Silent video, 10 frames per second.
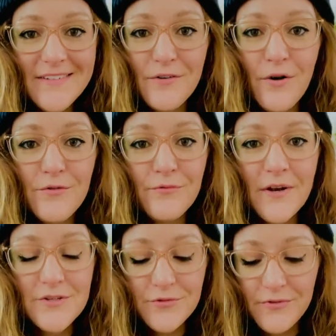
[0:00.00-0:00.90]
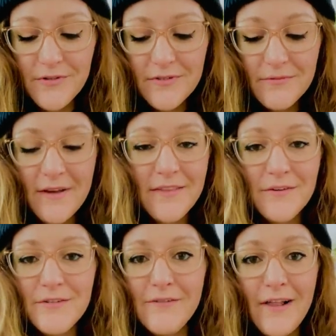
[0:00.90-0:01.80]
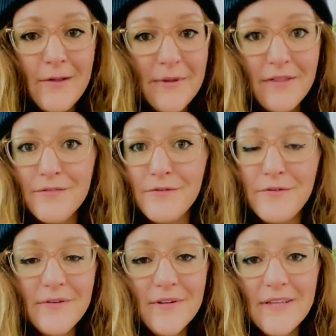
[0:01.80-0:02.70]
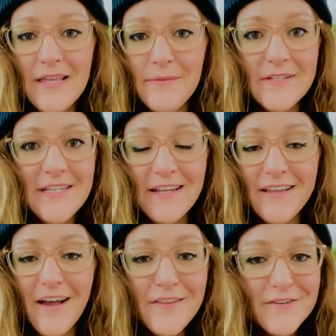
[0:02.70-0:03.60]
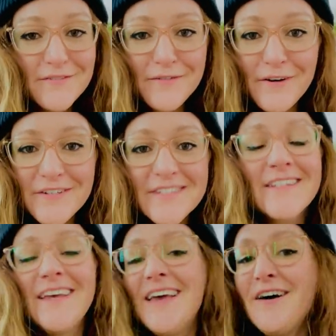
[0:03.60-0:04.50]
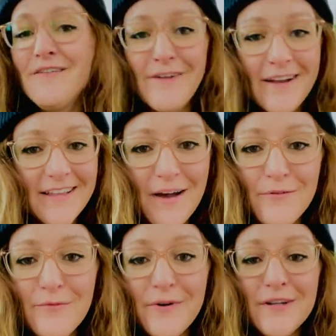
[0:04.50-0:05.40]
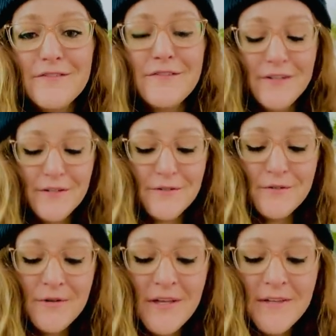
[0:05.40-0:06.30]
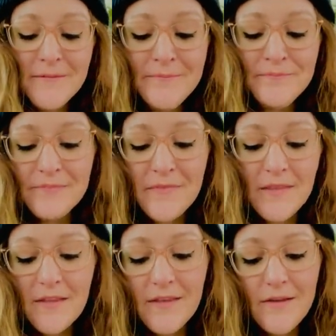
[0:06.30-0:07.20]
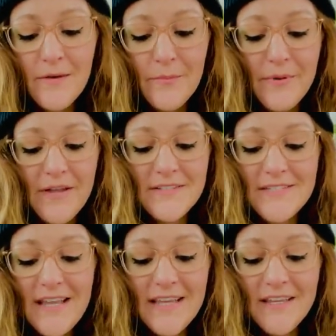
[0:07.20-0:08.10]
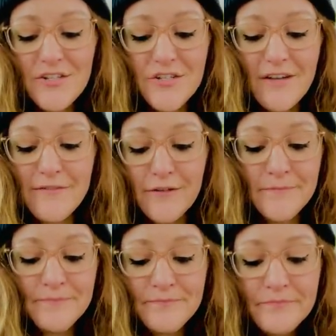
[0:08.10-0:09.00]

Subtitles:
Your own ritual, whether you develop it through imitating others first, finding out what works for you, but taking a shuffle